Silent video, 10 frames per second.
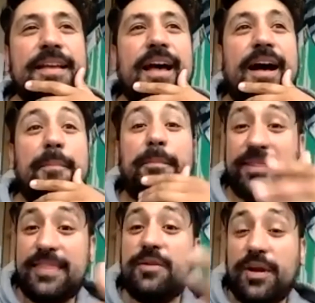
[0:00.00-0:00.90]
uh, but
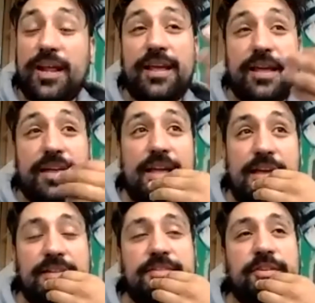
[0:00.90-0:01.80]
then when I,
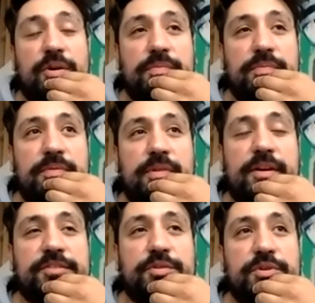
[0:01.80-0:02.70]
and so long
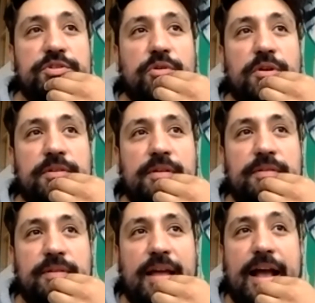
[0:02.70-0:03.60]
story short,
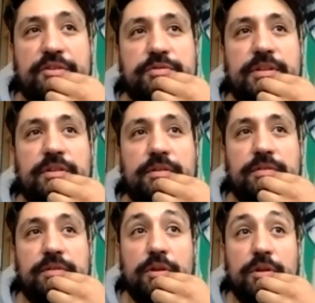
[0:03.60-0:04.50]
actually
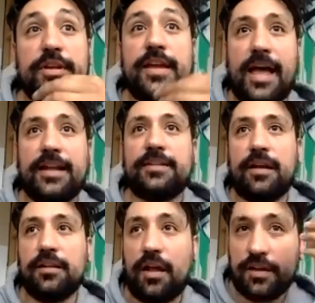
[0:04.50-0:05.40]
looking at a
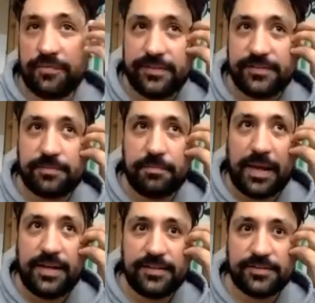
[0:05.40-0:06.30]
lot of these
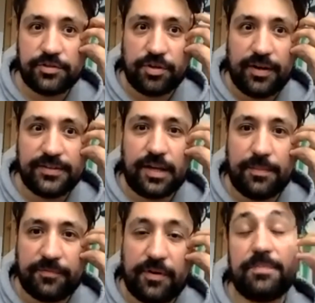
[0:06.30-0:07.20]
paintings and drawings up
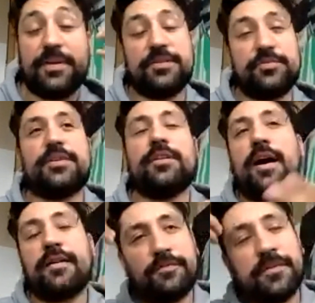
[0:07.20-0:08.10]
front, because it was a lot
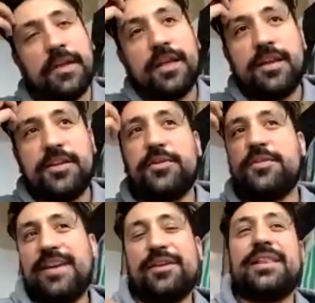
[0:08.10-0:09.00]
of, you
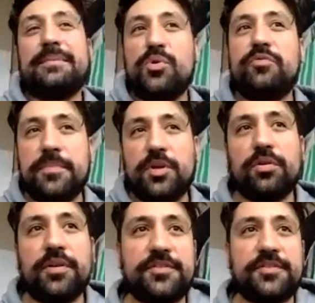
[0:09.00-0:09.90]
can't really move a
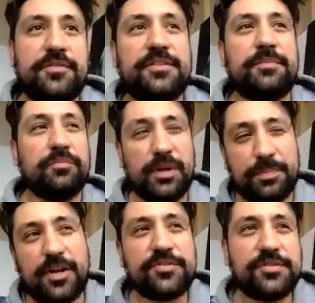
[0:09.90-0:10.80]
mural. So some
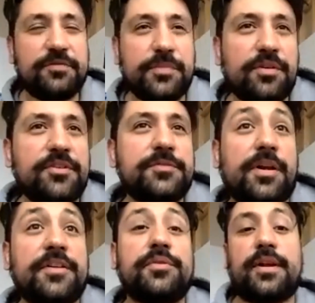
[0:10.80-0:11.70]
reproductions of murals, but
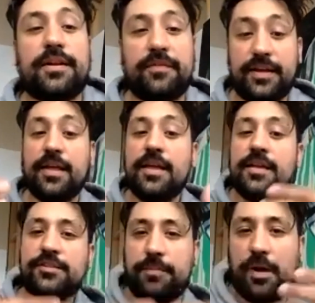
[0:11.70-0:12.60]
also a lot of like
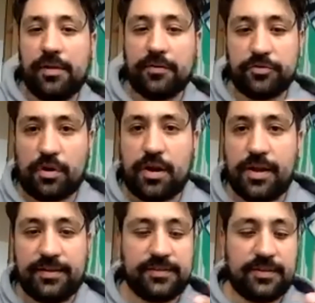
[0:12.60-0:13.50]
smaller
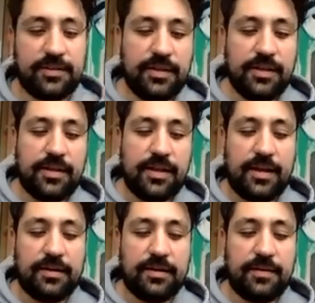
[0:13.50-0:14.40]
drawings and,
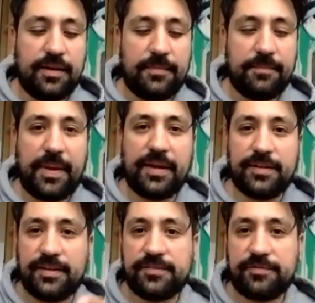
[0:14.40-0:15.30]
and um,
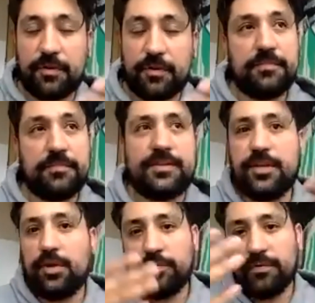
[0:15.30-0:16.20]
paintings from like
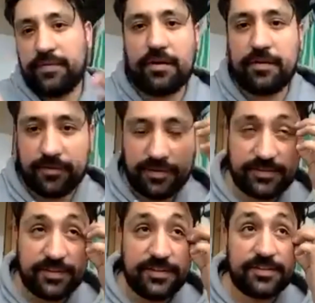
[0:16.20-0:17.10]
Diego Rivera, for
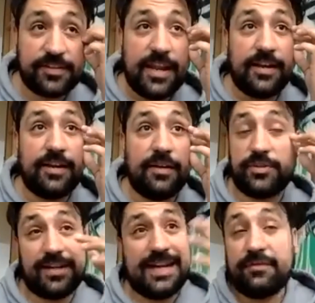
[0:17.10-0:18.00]
instance, and which
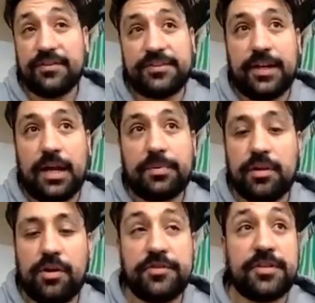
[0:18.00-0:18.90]
I'd never seen up
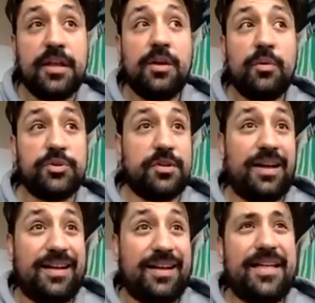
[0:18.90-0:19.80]
close, which
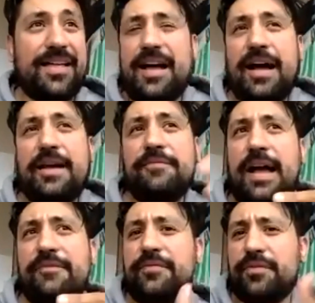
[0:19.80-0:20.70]
I, I've, I've
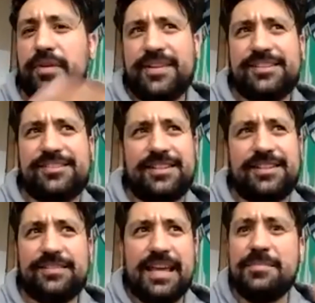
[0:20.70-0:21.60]
never even like seen
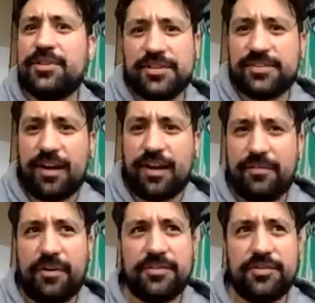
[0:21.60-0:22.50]
images of
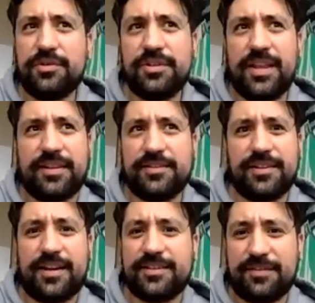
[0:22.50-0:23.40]
on Google. Like there's a lot
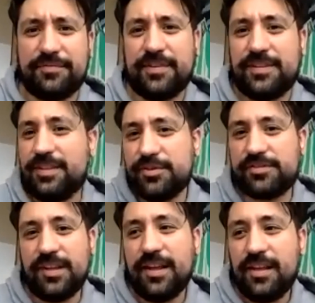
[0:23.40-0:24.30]
of stuff that you just,
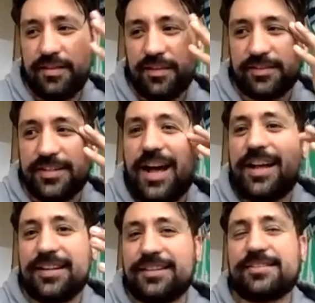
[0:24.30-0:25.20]
that's not
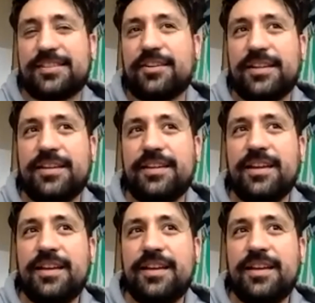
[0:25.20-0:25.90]
necessarily,